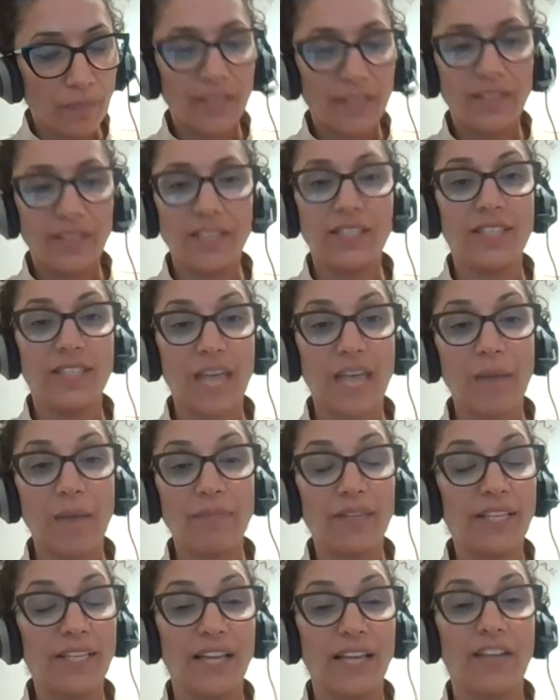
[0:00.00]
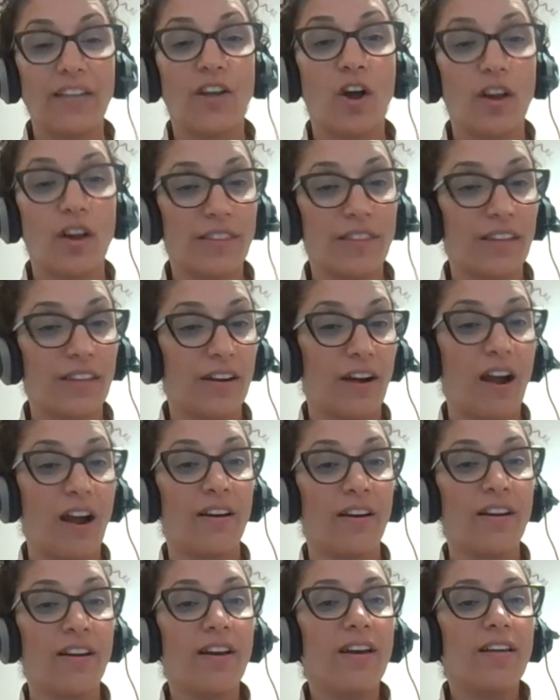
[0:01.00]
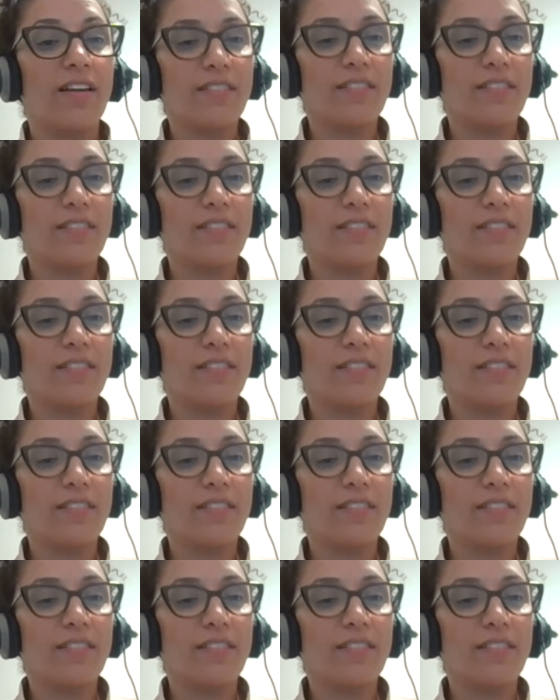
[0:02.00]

this is something that there are